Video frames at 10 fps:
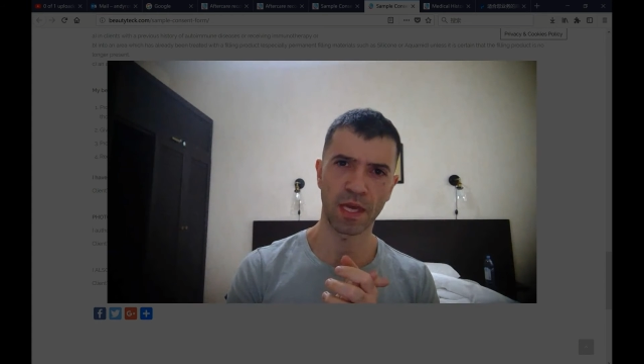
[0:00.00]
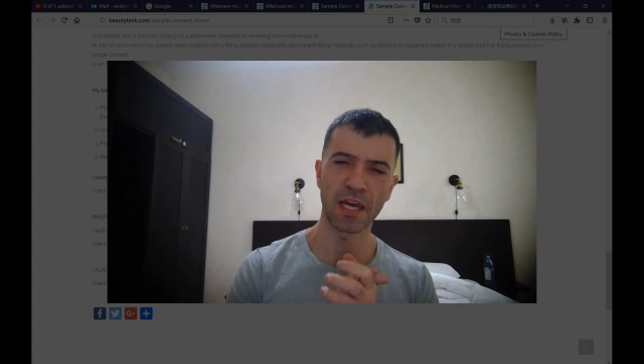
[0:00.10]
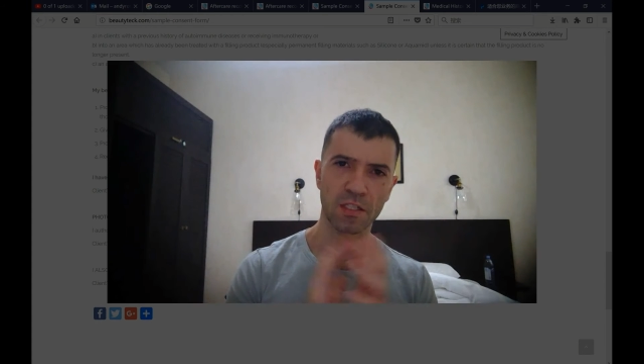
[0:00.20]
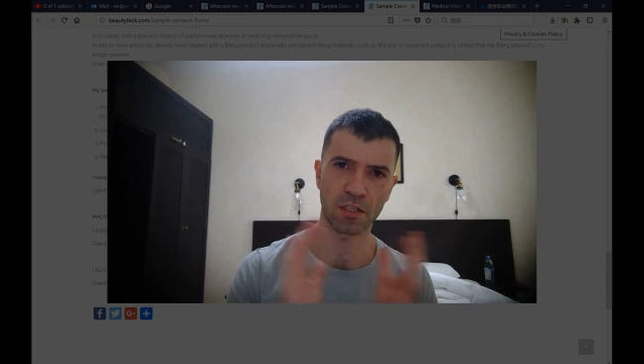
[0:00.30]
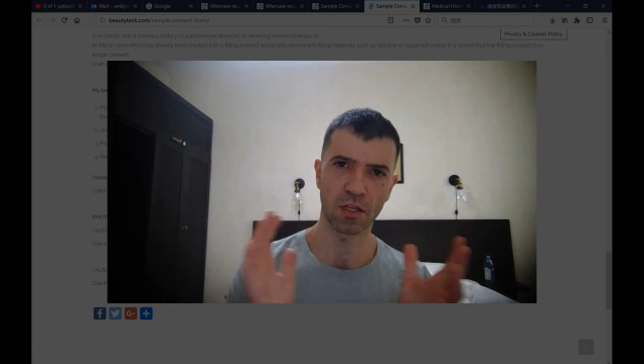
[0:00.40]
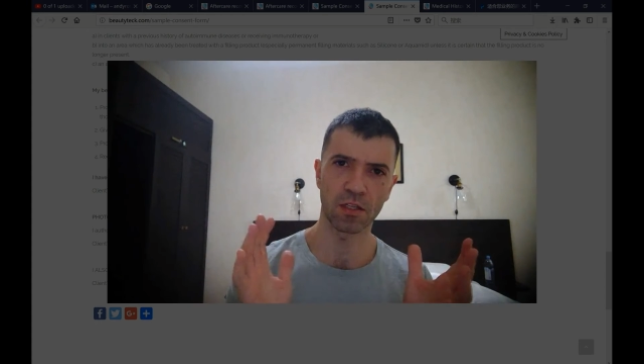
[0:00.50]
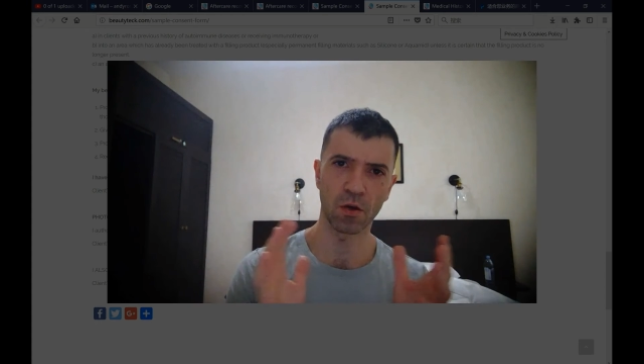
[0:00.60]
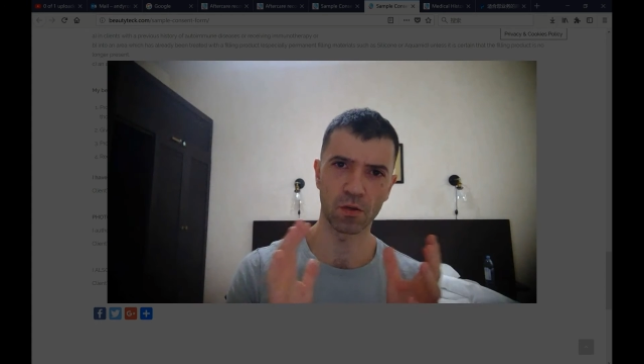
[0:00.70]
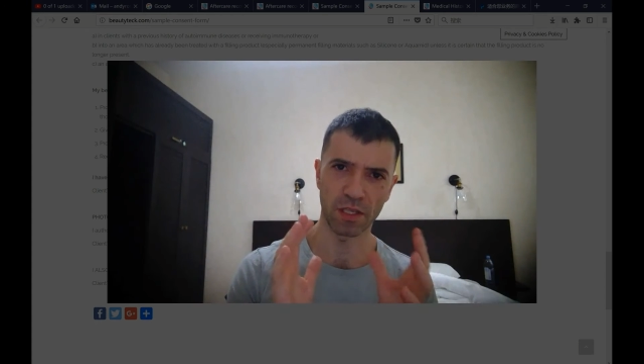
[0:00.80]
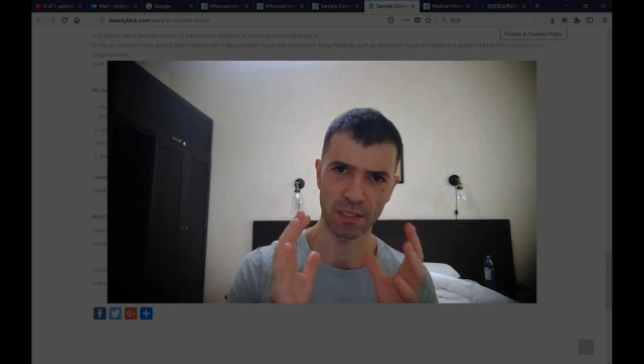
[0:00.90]
case study,
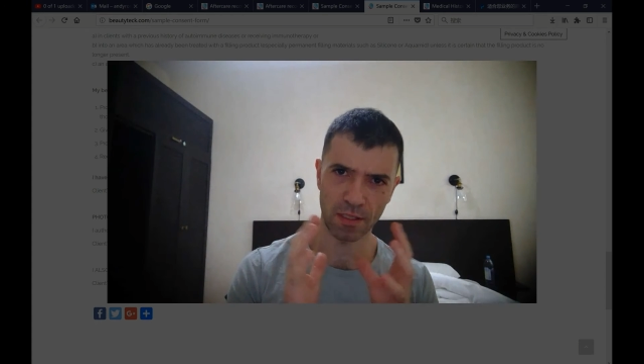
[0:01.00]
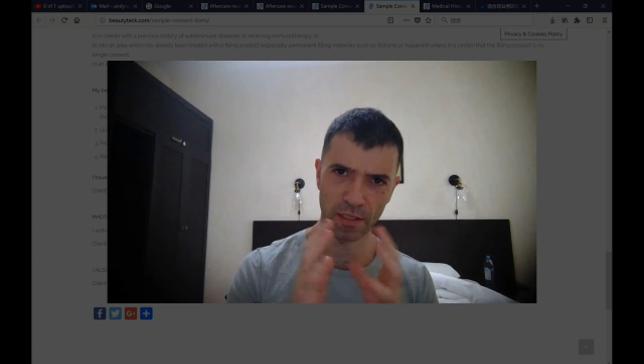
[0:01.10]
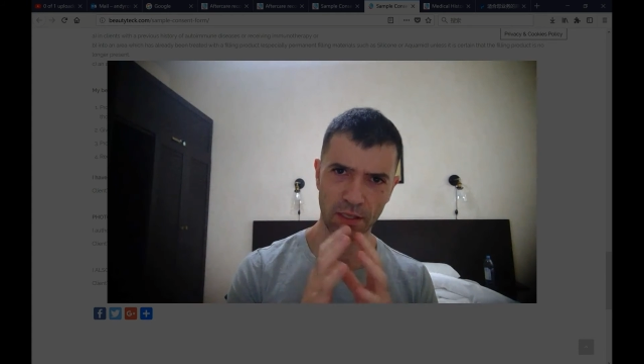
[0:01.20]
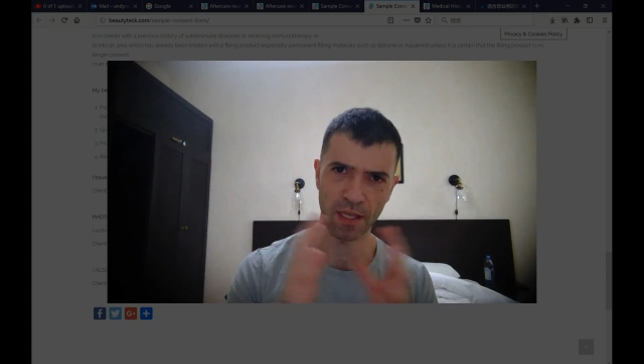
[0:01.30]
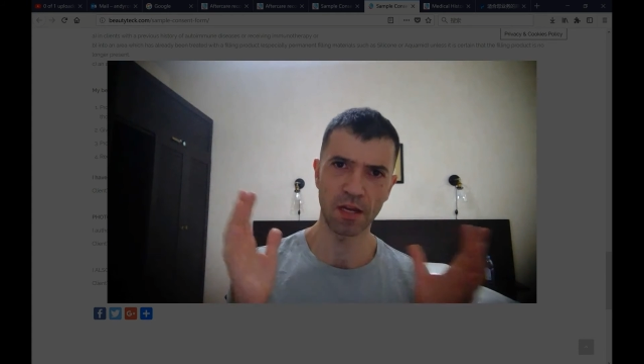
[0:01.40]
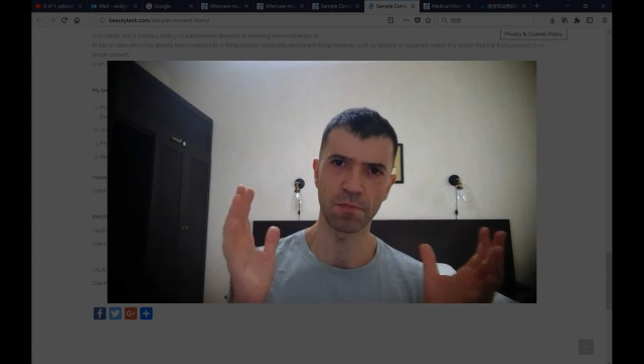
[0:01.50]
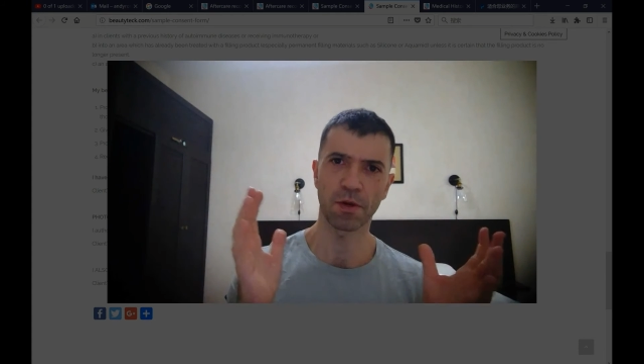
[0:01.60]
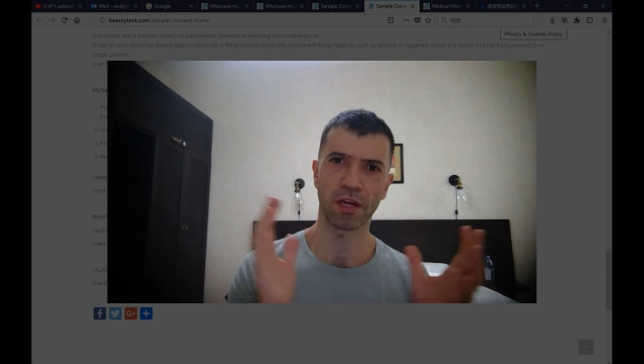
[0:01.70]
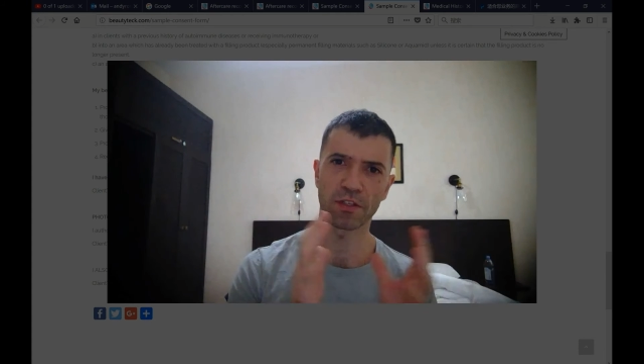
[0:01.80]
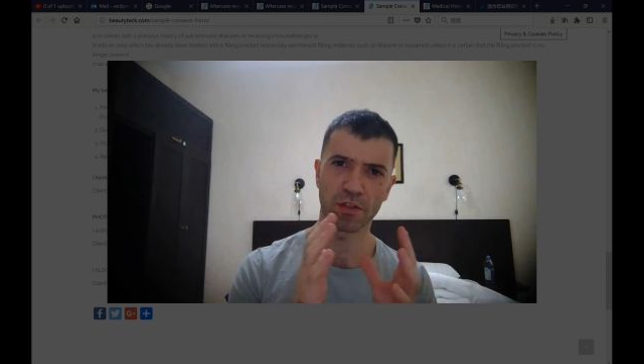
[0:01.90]
all this healing
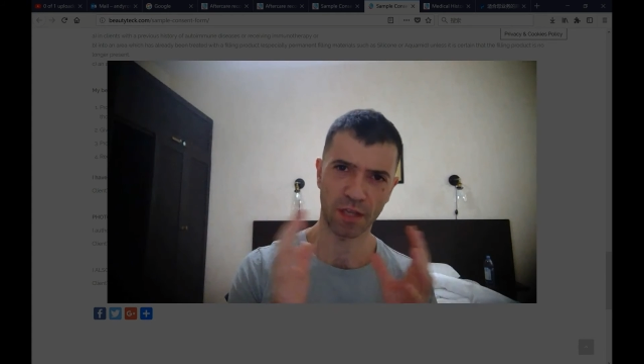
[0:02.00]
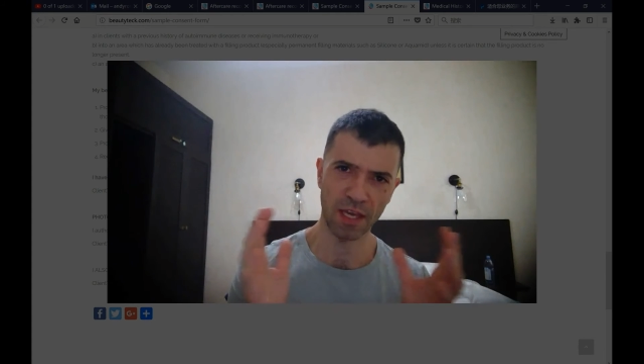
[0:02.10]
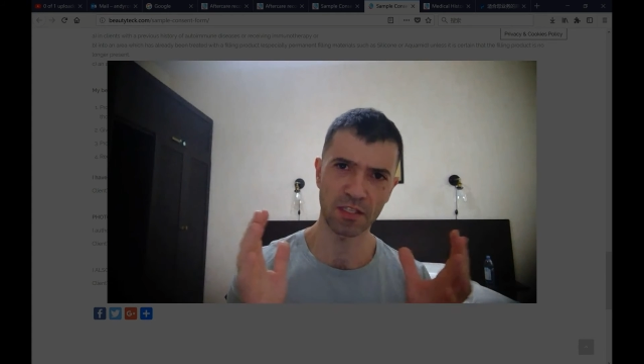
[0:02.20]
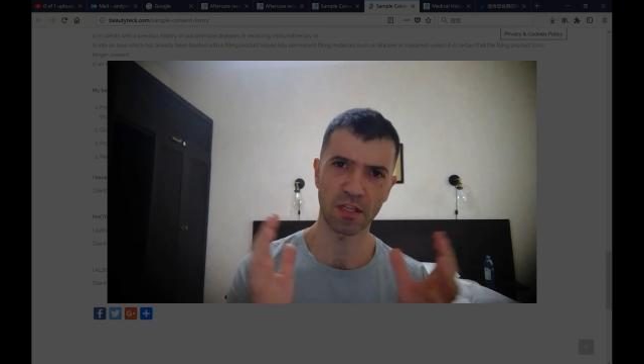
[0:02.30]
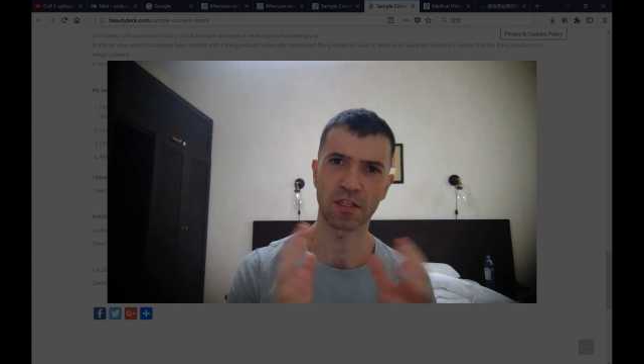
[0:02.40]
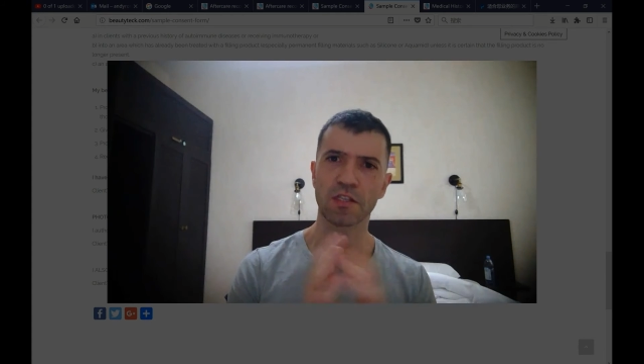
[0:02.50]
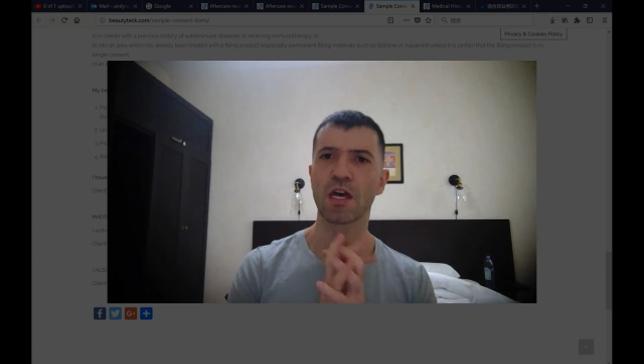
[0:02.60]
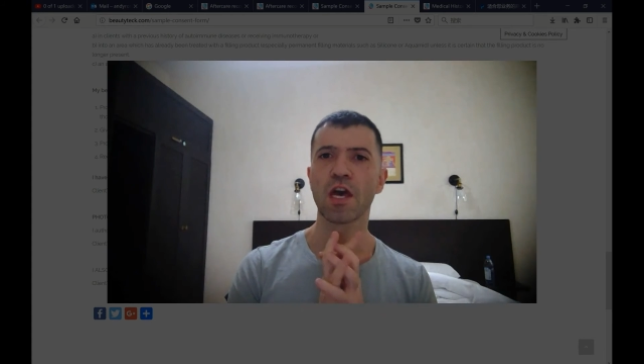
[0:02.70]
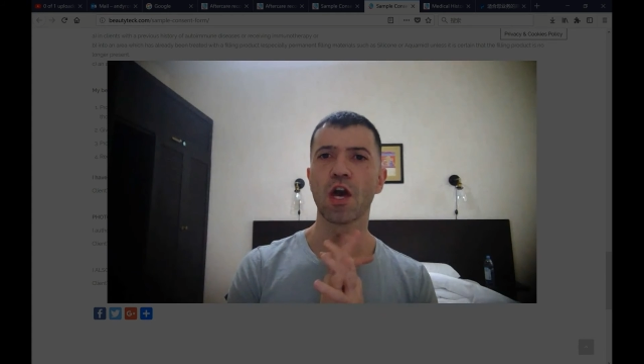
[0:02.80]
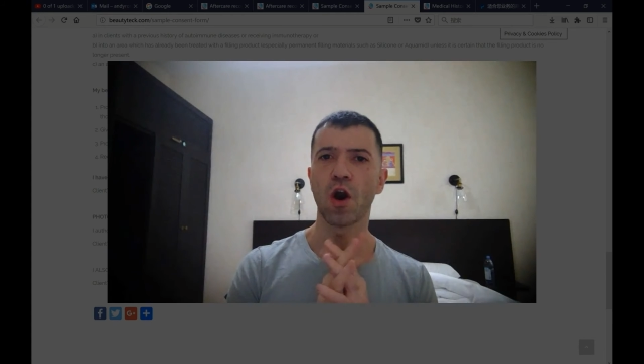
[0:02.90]
progression case
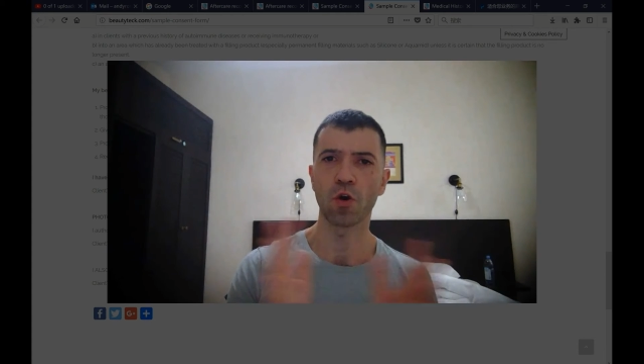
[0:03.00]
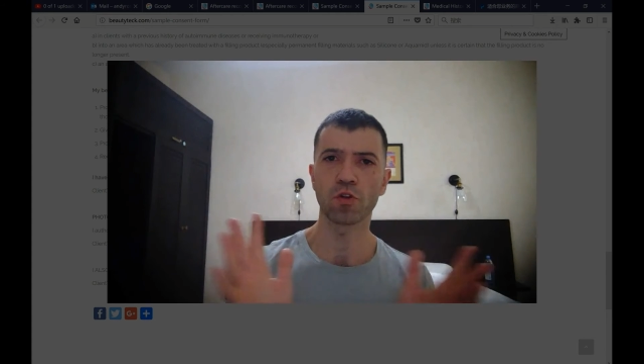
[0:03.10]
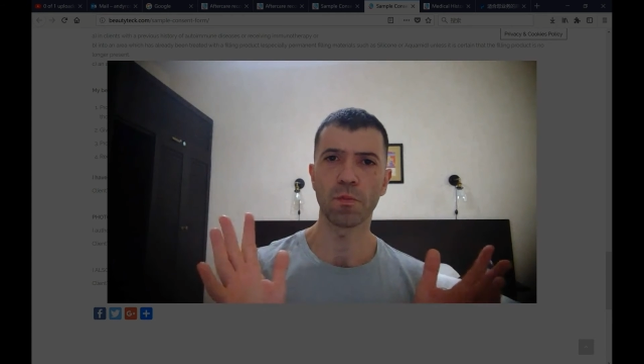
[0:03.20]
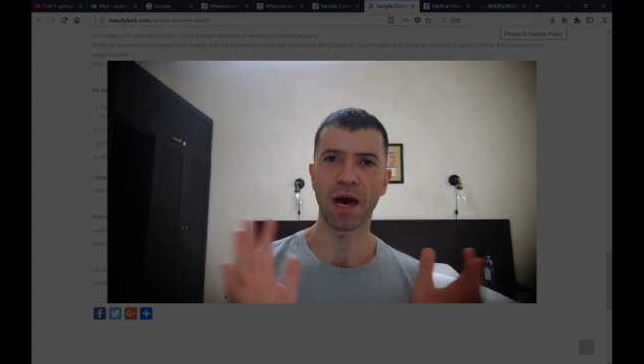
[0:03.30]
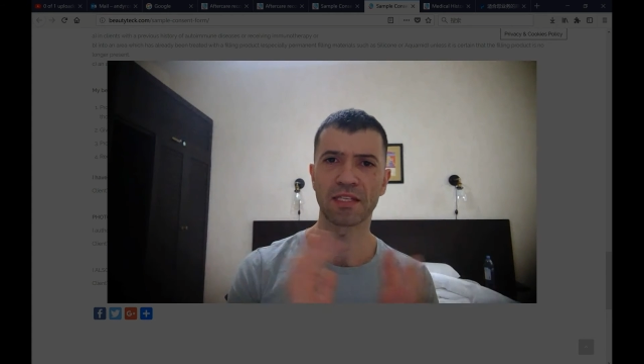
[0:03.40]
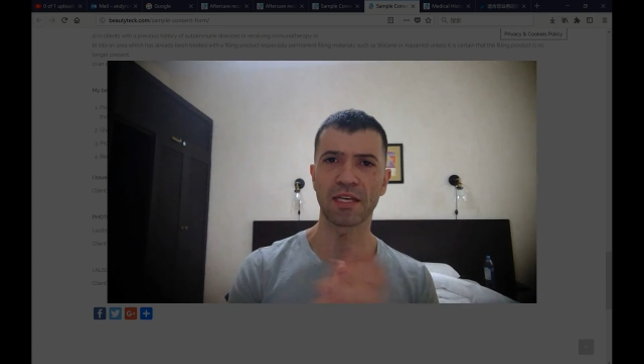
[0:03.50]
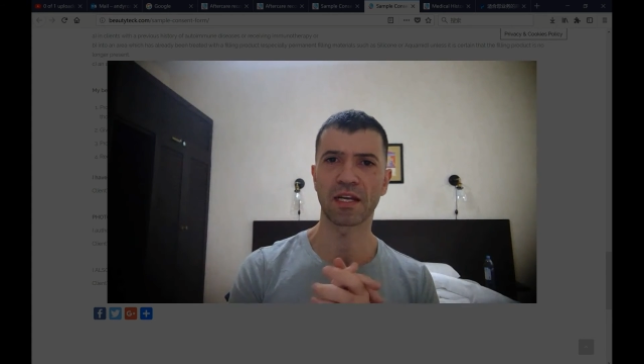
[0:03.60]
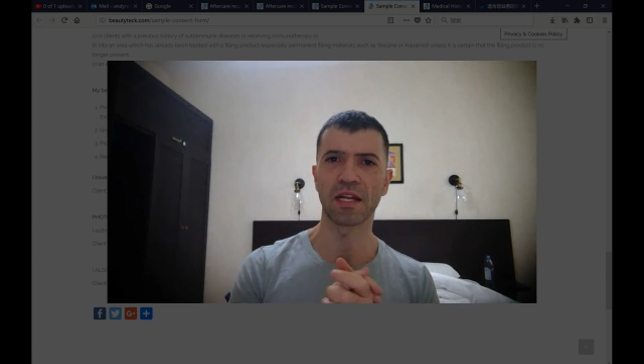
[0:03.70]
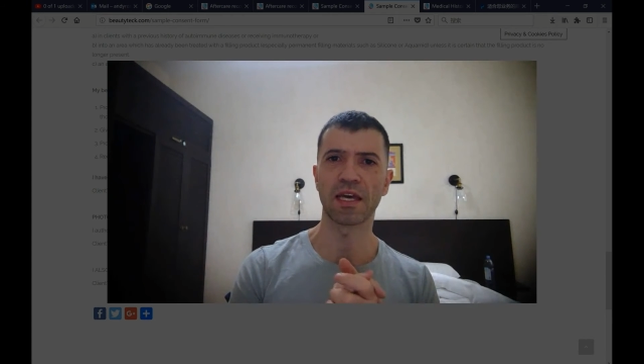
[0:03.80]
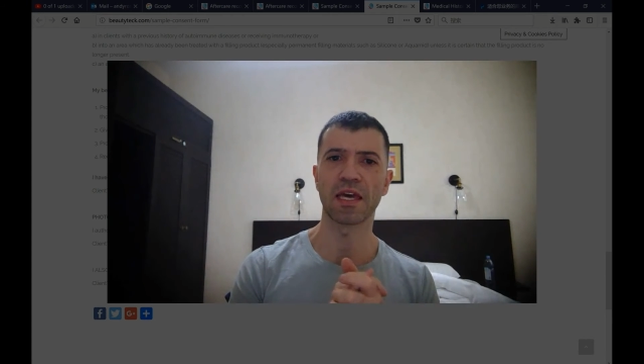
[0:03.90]
studies
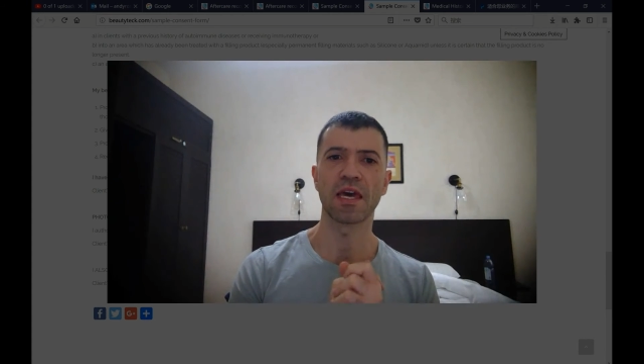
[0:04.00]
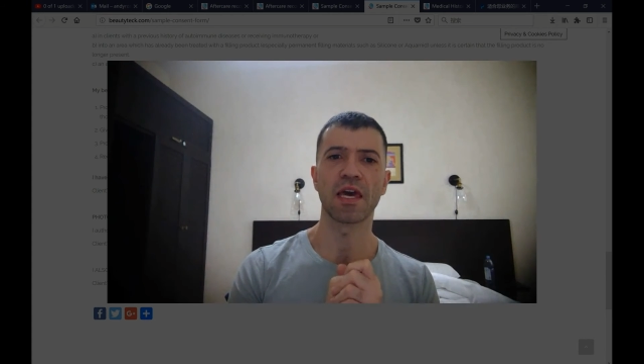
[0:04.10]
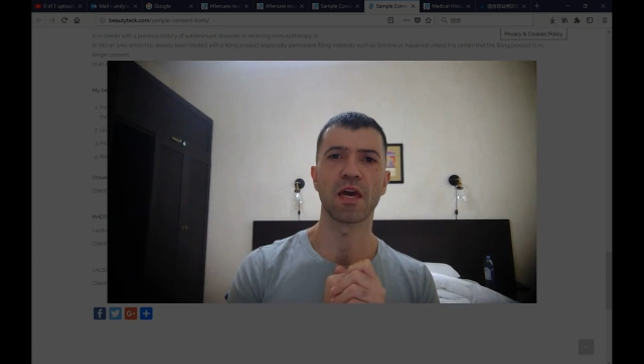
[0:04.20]
automatically